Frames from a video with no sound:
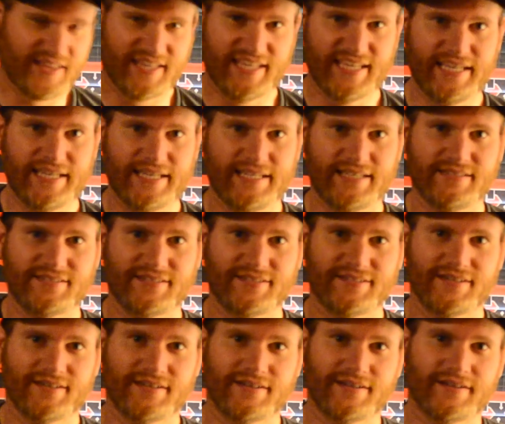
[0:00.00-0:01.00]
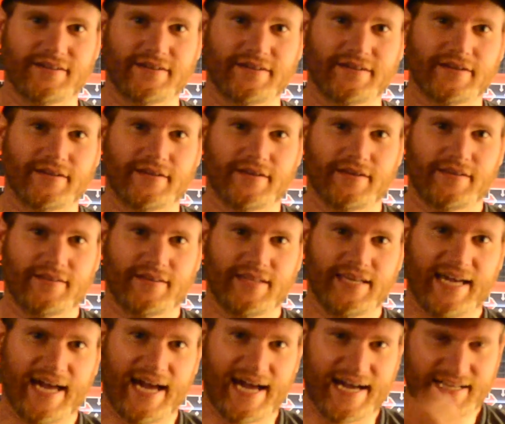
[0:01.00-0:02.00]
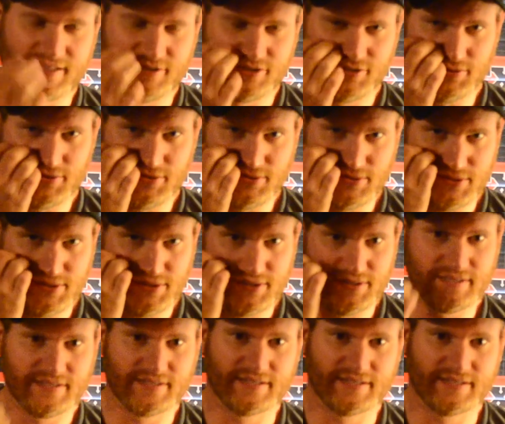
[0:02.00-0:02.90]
these, the axles